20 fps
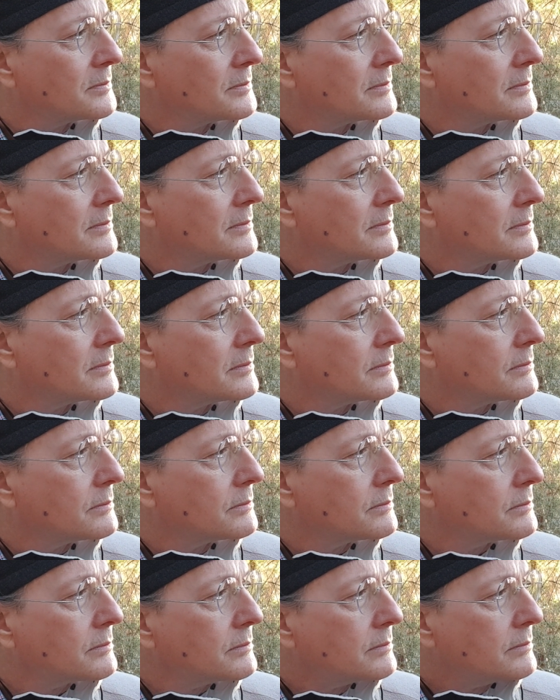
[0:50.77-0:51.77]

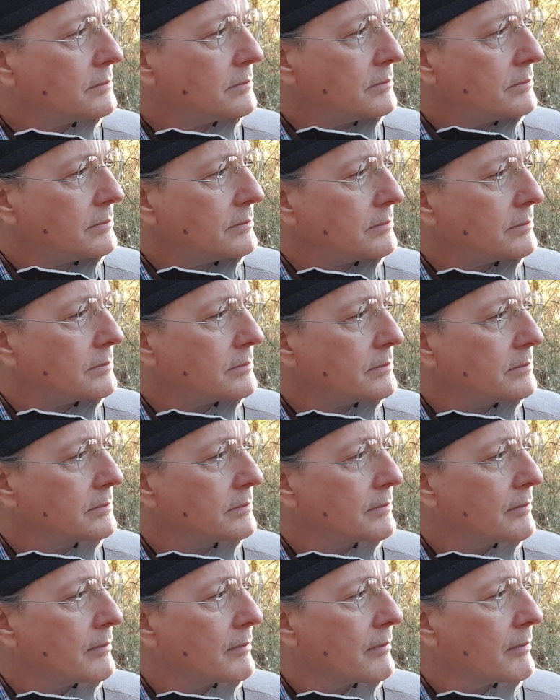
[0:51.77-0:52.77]

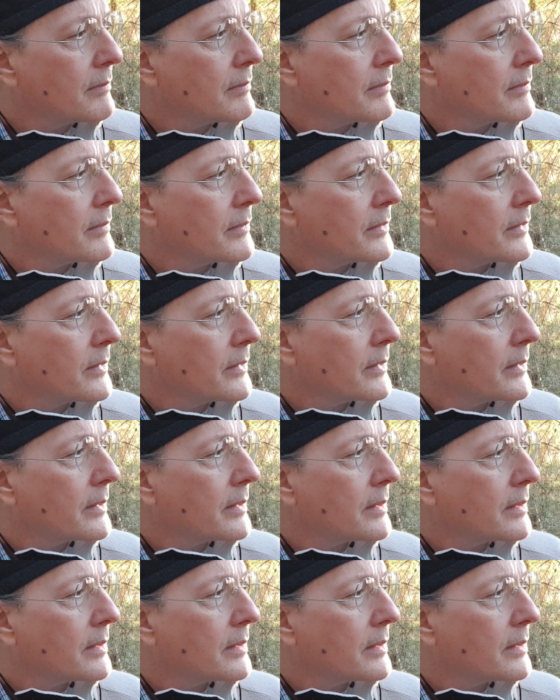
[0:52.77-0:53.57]
Nobody speaks.